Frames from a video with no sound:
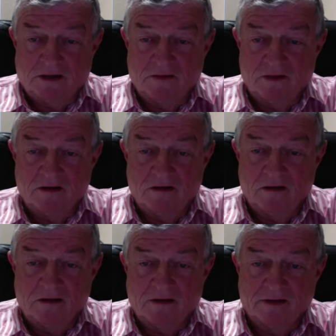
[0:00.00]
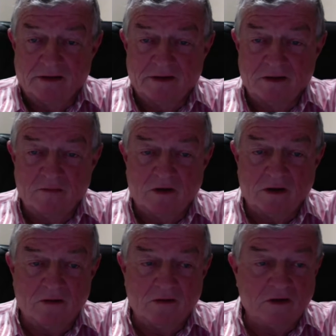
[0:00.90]
And then in
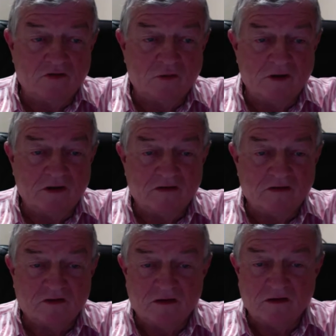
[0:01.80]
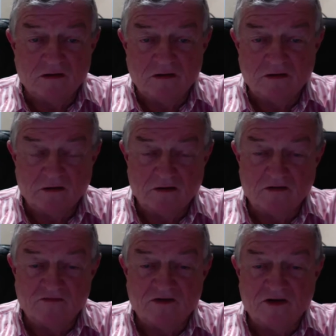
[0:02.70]
my early 20s, kind of got a
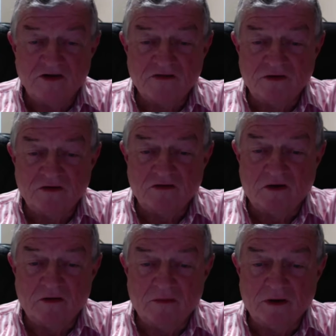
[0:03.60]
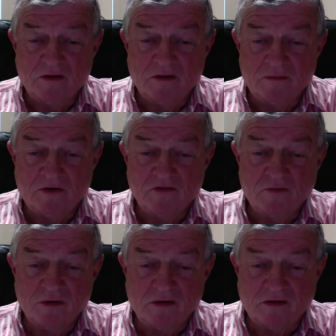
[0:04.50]
little flash of insight about the
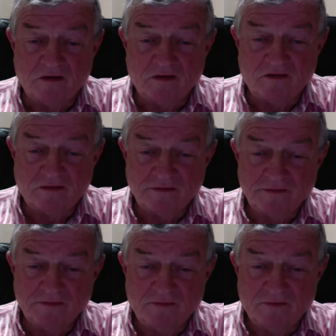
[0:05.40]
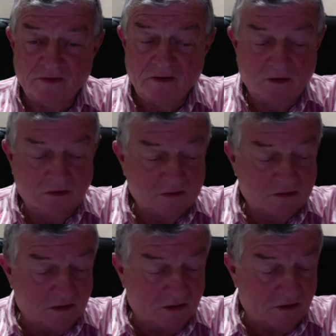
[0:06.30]
possibilities.
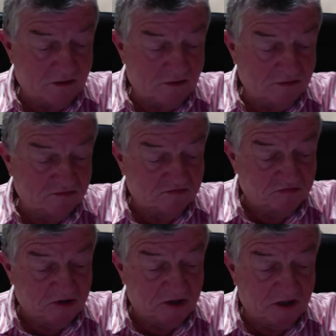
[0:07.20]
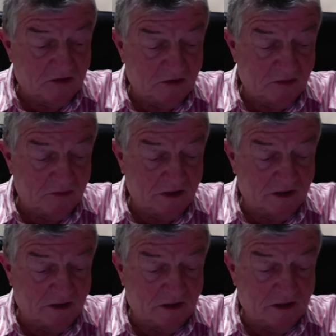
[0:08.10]
So, I mean,
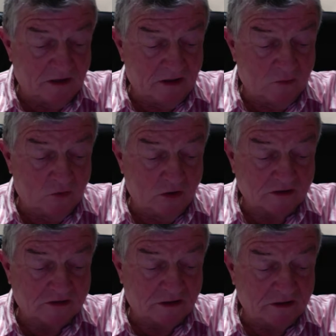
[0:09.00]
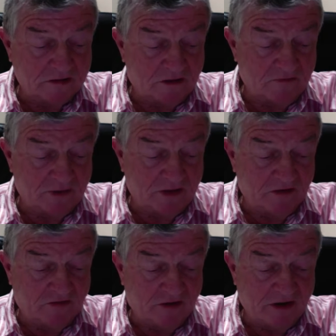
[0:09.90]
in a work sense, I've been
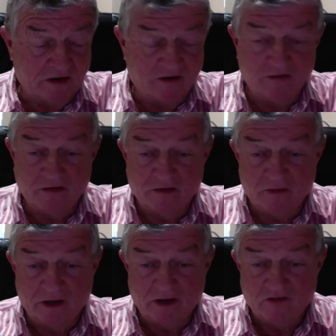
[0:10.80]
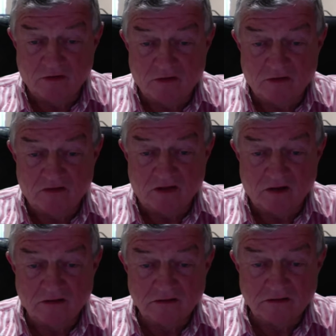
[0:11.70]
a trainer and a management
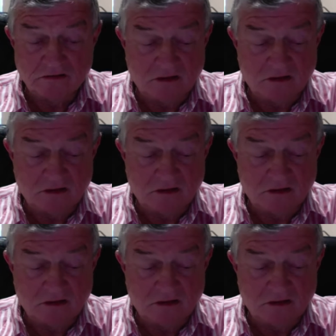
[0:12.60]
consultant.